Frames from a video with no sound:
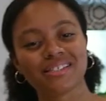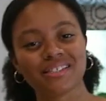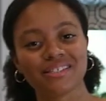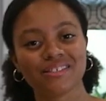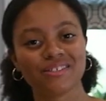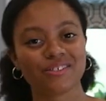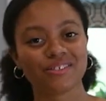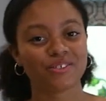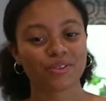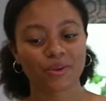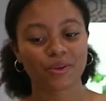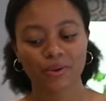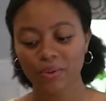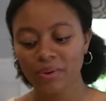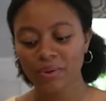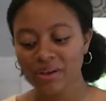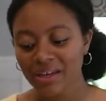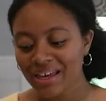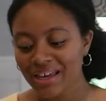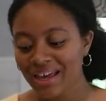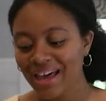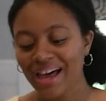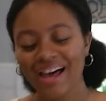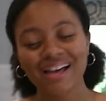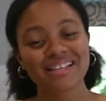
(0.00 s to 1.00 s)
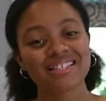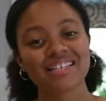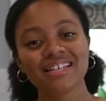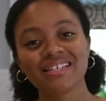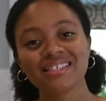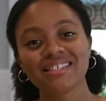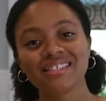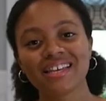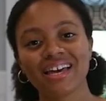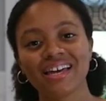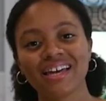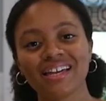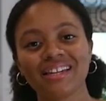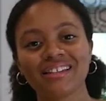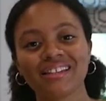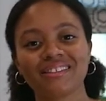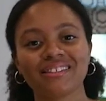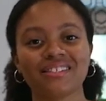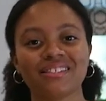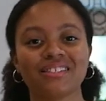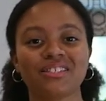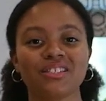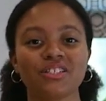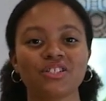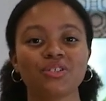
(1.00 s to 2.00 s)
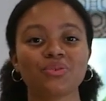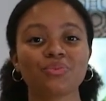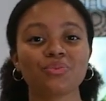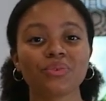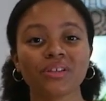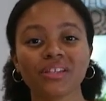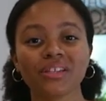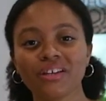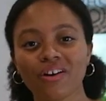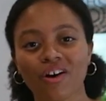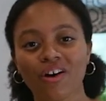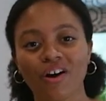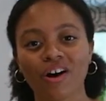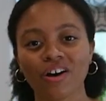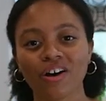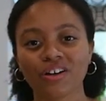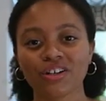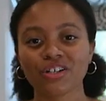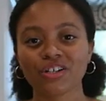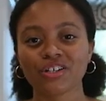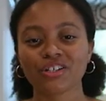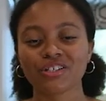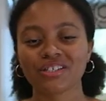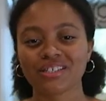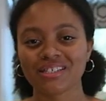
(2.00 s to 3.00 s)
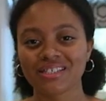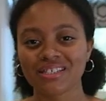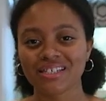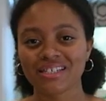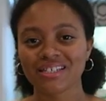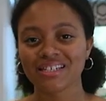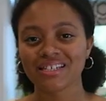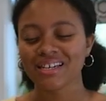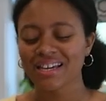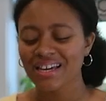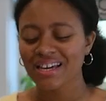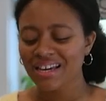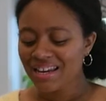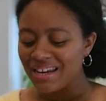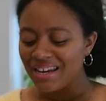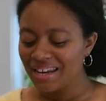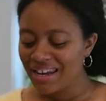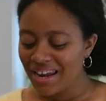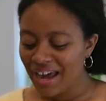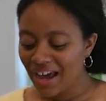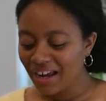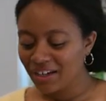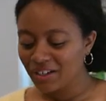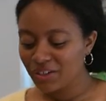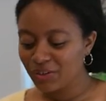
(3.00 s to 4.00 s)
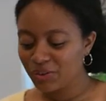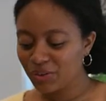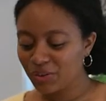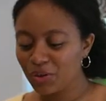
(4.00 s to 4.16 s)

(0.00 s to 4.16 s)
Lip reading: So as I said, this dish really honors the natural,